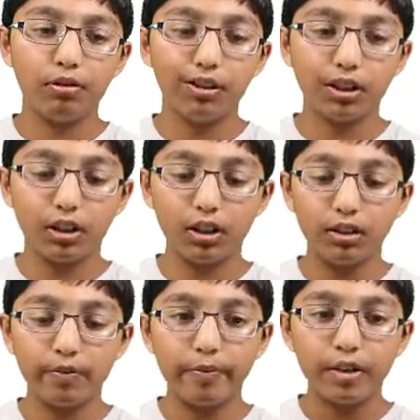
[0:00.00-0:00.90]

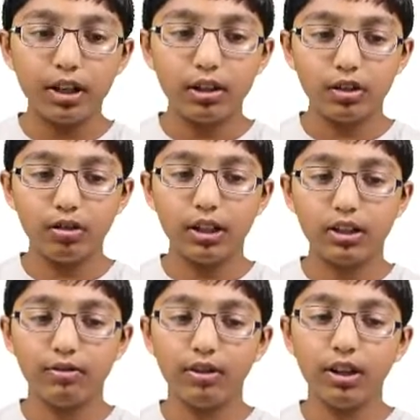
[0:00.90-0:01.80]
function. So
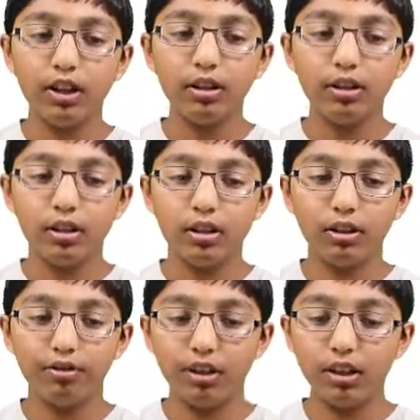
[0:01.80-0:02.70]
let's define it.
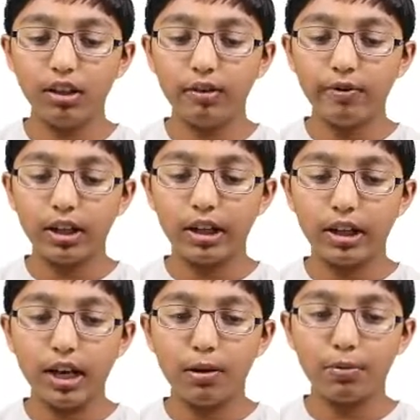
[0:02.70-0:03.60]
Define
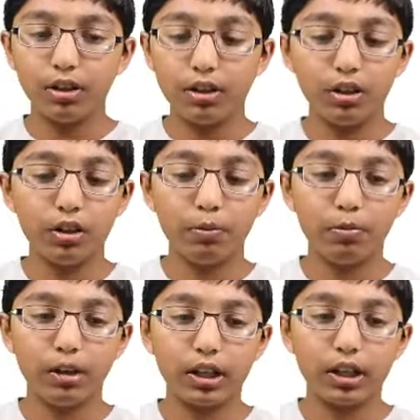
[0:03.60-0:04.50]
lap,
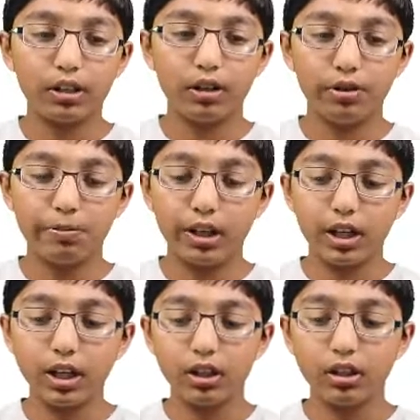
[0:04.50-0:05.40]
open brackets, close
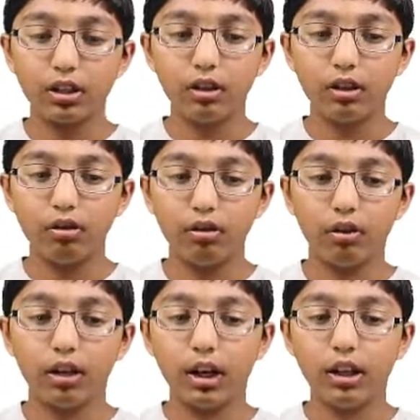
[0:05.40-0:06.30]
brackets,
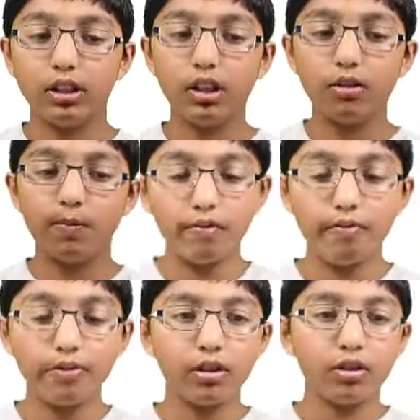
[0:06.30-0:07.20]
colon, enter.
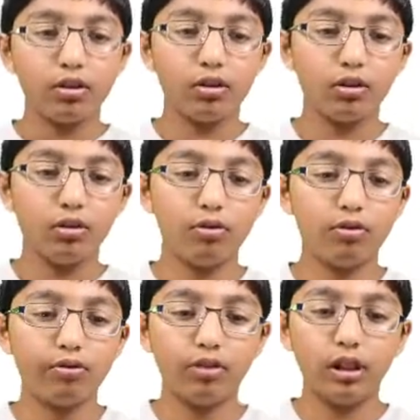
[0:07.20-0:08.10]

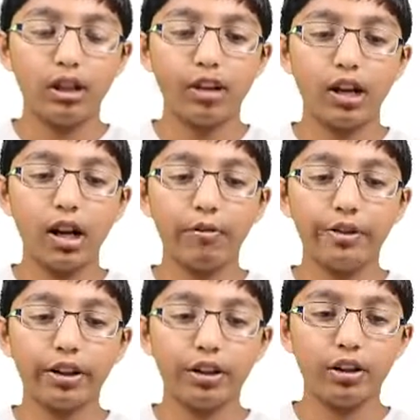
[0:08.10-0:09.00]
So for the
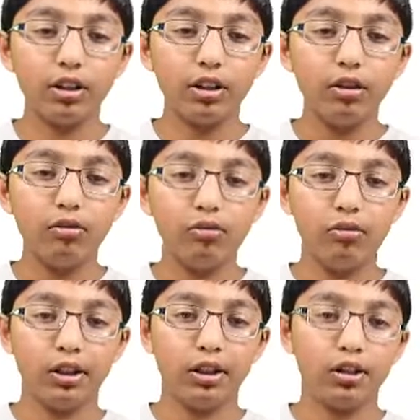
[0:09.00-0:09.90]
lap function,
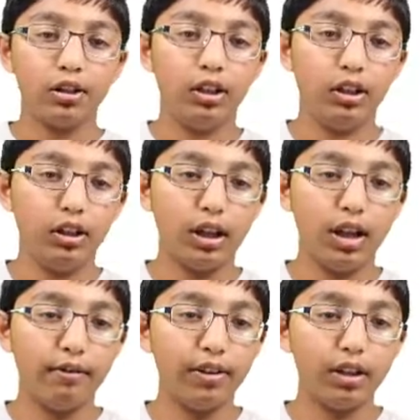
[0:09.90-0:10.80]
we're going to need
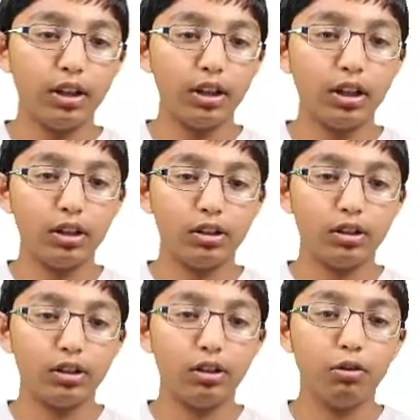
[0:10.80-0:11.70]
everything
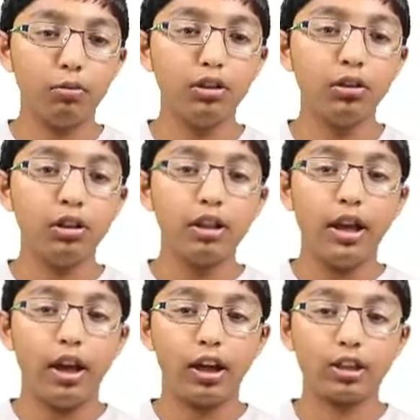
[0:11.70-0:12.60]
as global
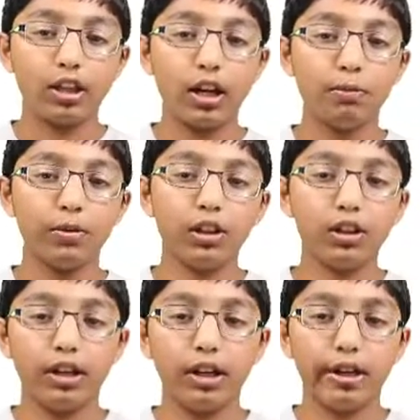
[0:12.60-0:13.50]
except
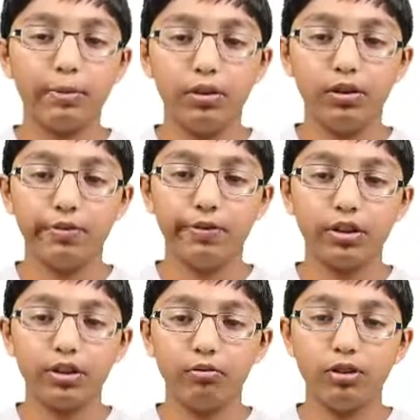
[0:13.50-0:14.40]
the label.
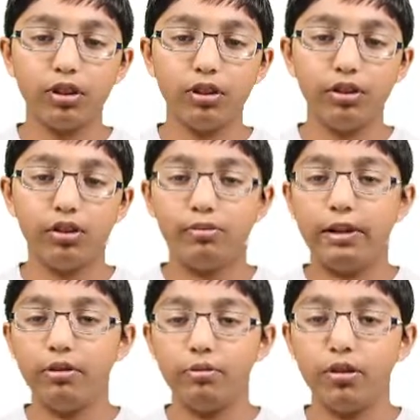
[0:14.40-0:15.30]
So we're just going to
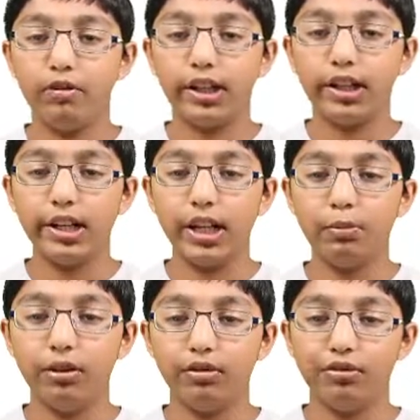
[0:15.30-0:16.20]
be removing
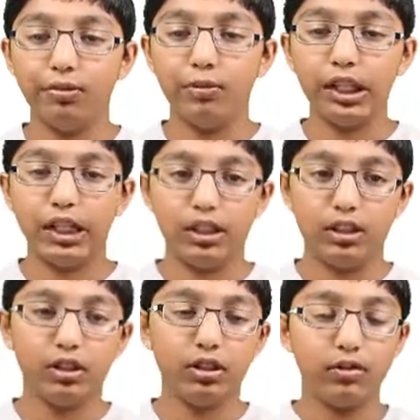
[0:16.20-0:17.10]
label from the
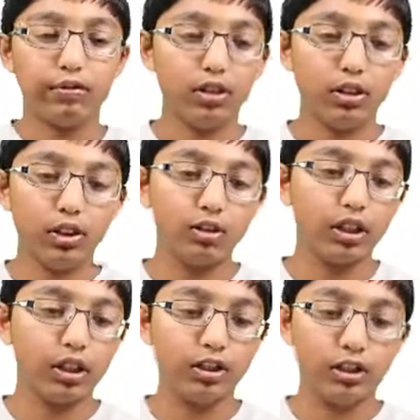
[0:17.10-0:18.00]
list. So
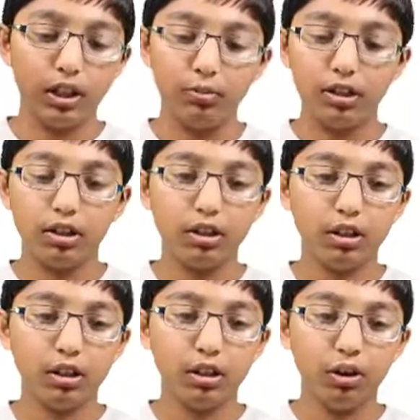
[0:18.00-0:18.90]
we're going to type
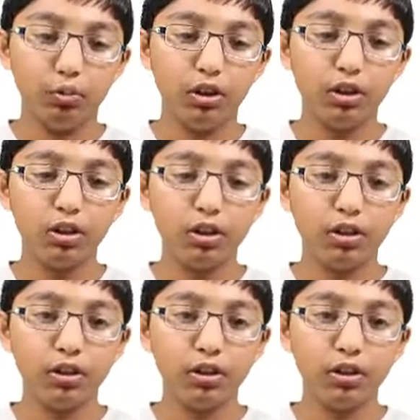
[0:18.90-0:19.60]
global